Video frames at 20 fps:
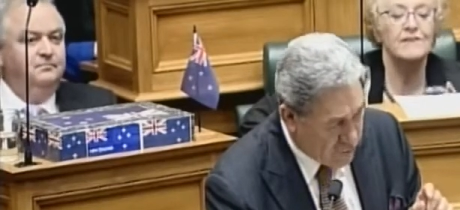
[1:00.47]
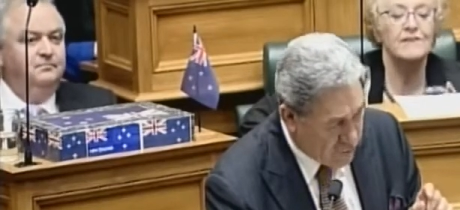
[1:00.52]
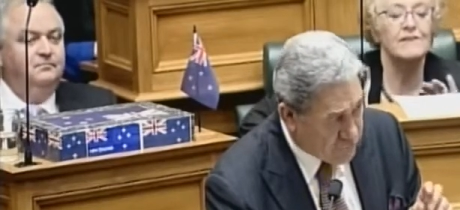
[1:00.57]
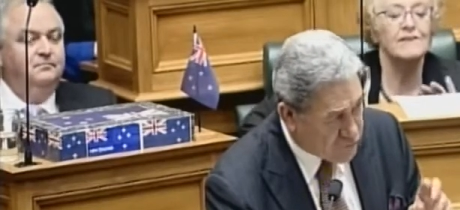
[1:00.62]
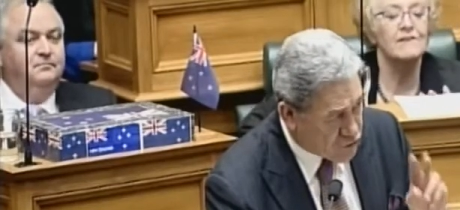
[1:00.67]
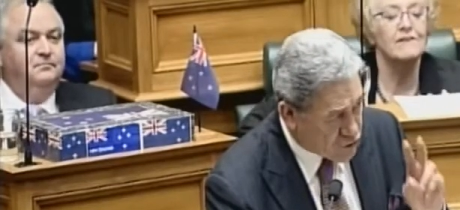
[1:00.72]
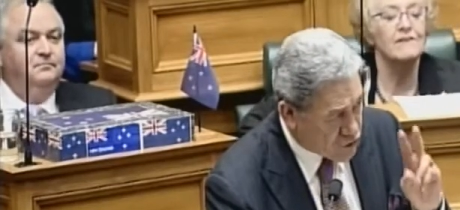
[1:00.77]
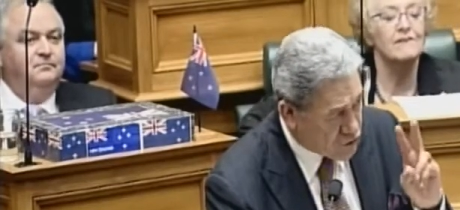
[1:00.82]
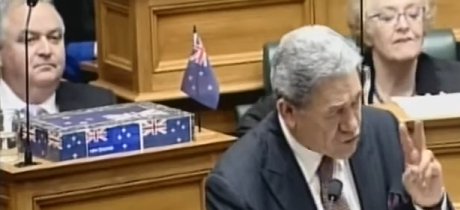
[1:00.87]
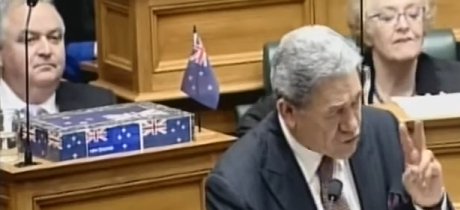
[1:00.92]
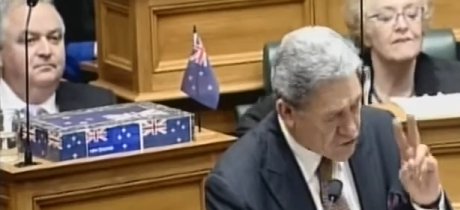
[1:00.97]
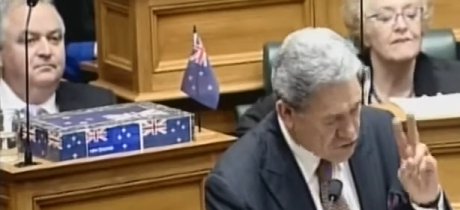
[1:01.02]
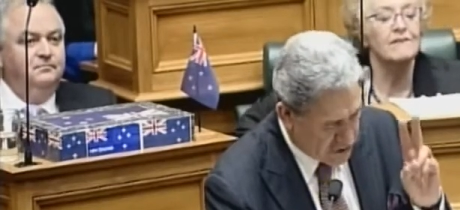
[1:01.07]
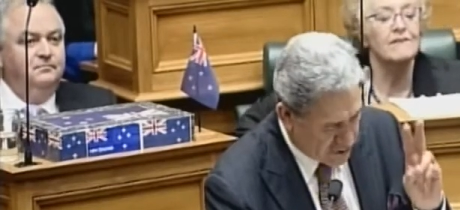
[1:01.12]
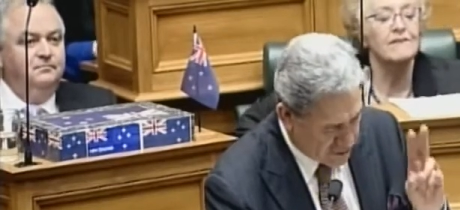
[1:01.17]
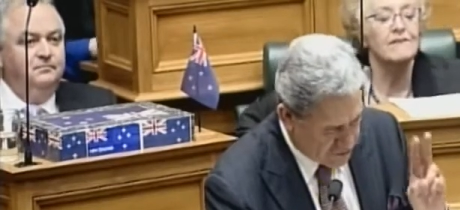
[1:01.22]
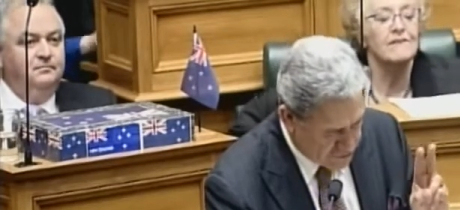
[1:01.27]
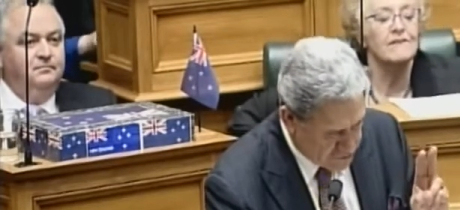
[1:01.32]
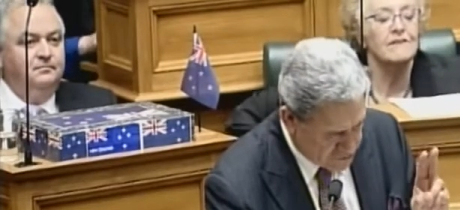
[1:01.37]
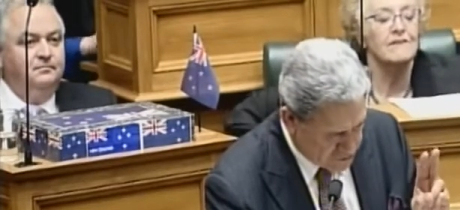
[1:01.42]
Speaker 1: of two New
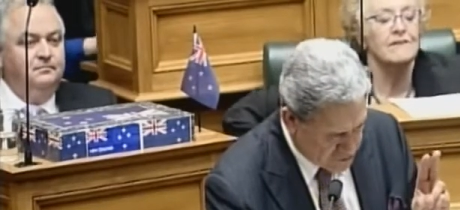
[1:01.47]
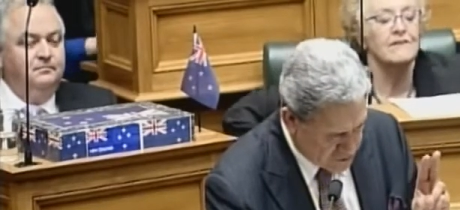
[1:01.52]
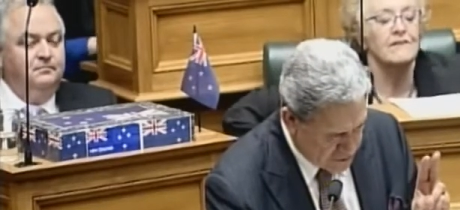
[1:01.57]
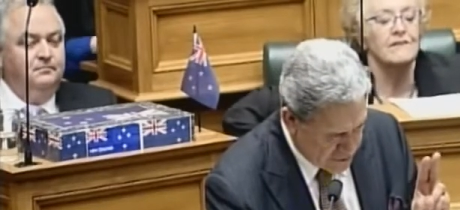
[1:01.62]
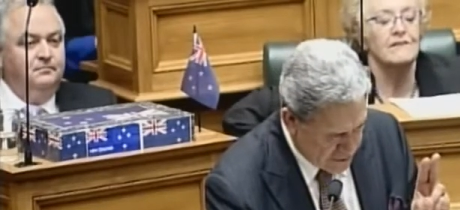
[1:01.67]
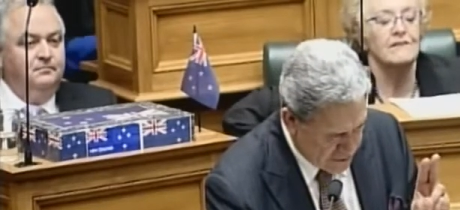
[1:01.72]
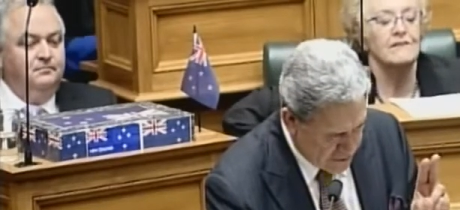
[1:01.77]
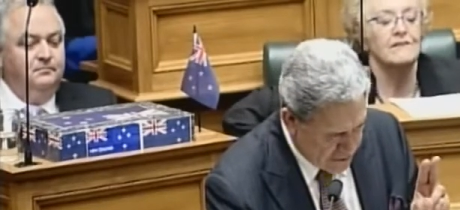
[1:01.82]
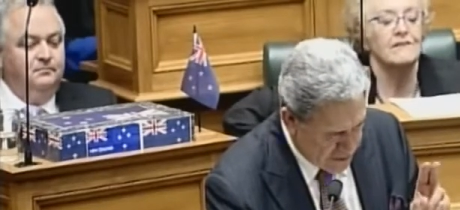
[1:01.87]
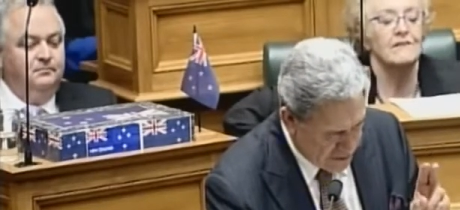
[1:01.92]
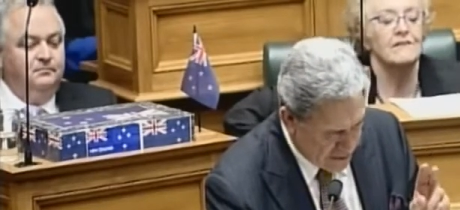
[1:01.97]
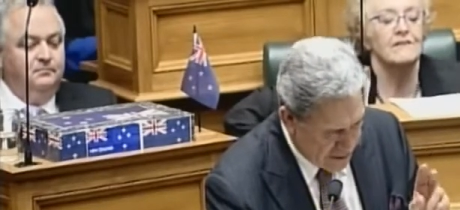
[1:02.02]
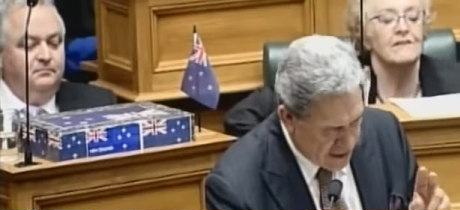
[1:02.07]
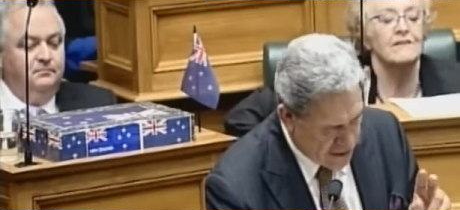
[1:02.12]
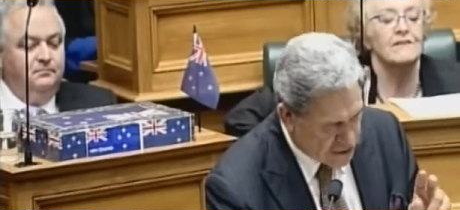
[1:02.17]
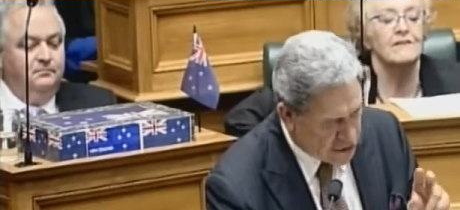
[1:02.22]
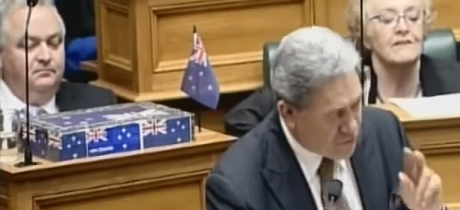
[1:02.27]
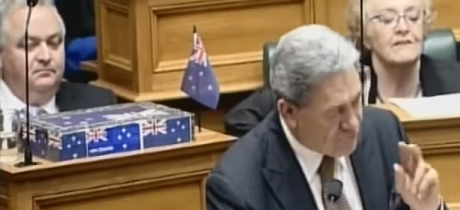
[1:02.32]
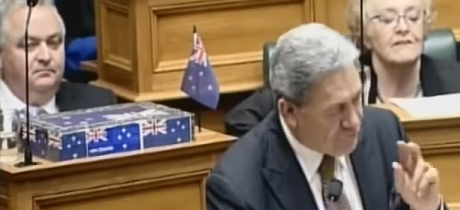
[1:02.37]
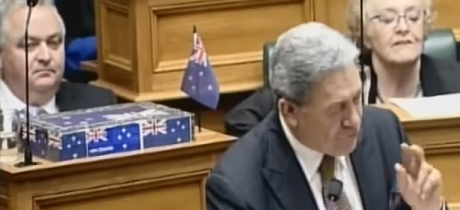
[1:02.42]
Zealands
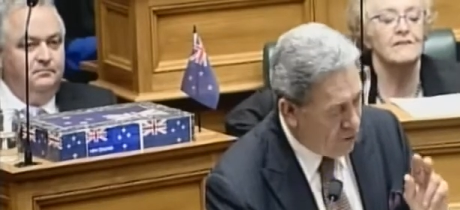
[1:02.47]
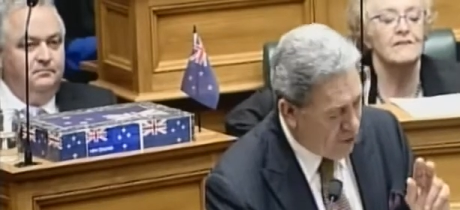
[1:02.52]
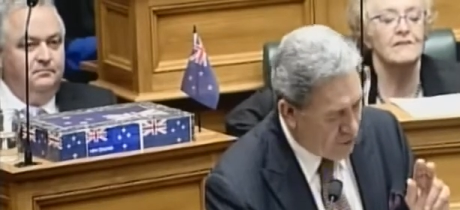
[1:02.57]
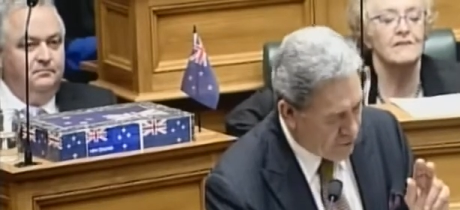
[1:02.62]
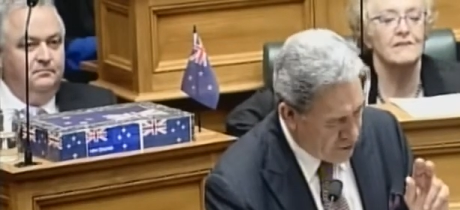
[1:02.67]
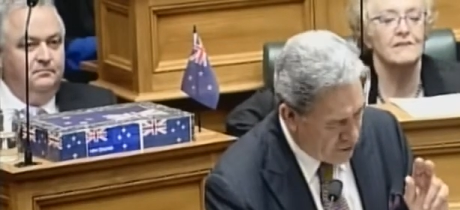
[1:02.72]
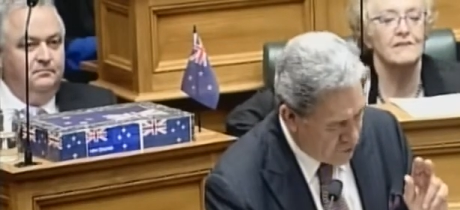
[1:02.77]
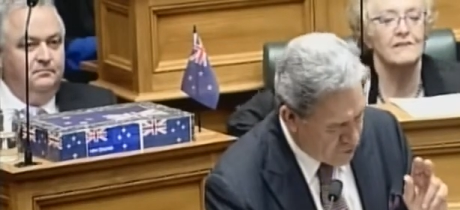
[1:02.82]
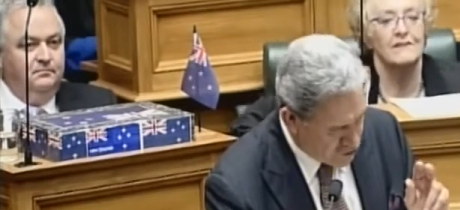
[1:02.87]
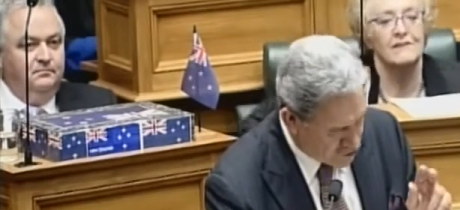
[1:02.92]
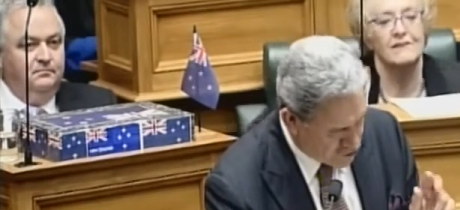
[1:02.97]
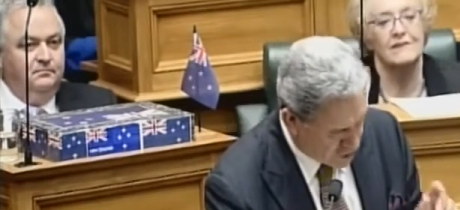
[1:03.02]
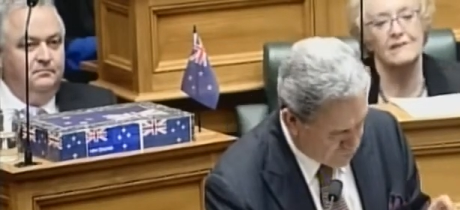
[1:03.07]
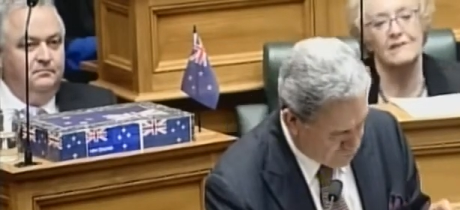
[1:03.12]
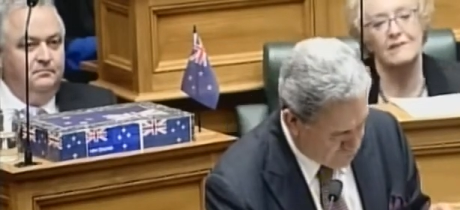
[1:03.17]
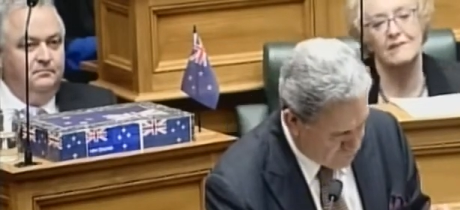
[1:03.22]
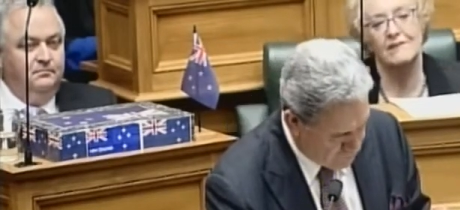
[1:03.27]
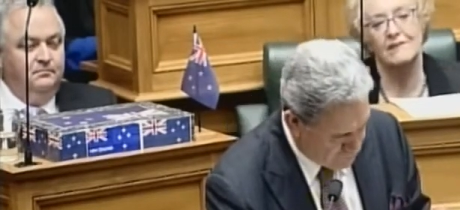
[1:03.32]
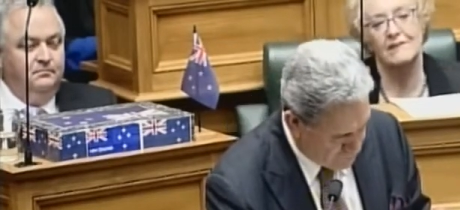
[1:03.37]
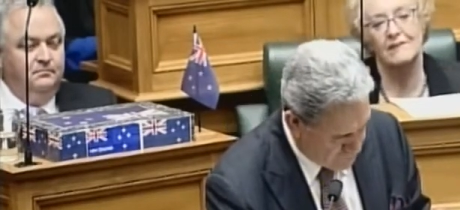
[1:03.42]
is in foreign ownership,
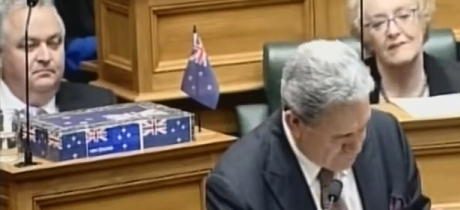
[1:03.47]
